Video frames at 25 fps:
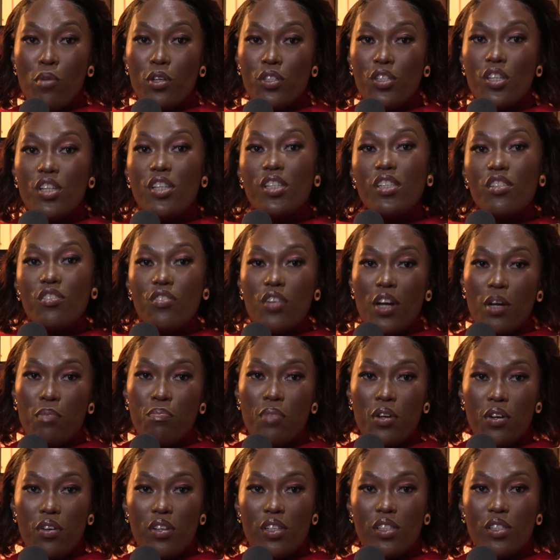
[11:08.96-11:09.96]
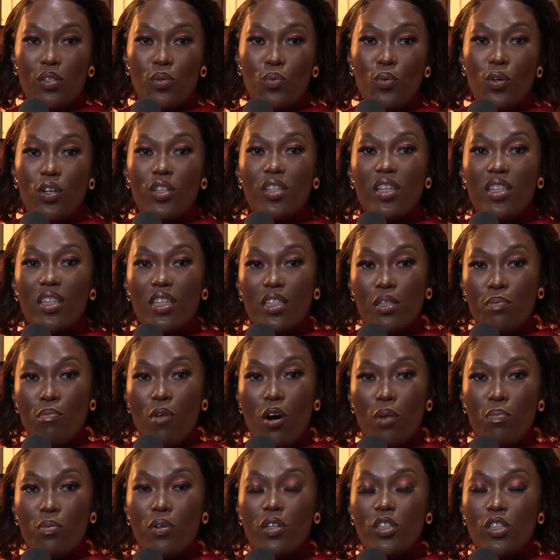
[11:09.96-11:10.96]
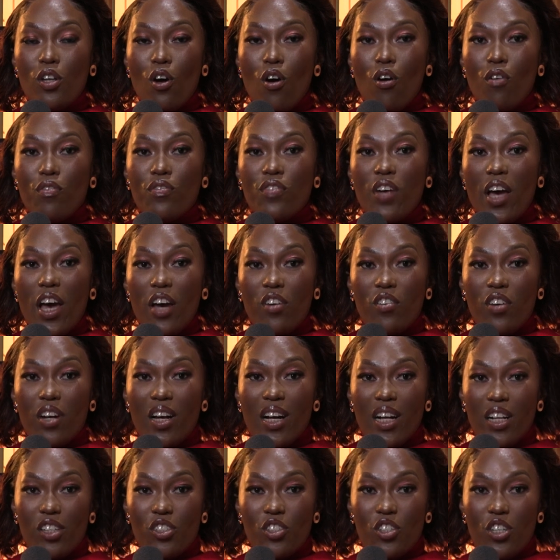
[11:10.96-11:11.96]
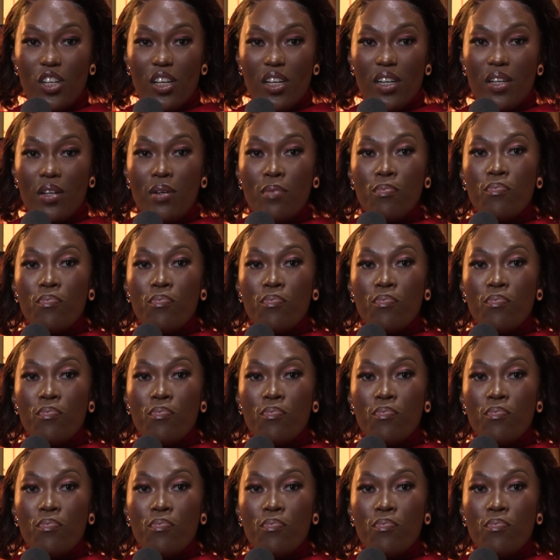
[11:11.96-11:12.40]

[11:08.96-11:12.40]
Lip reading: maternal grandparents worked in the Department of Agriculture,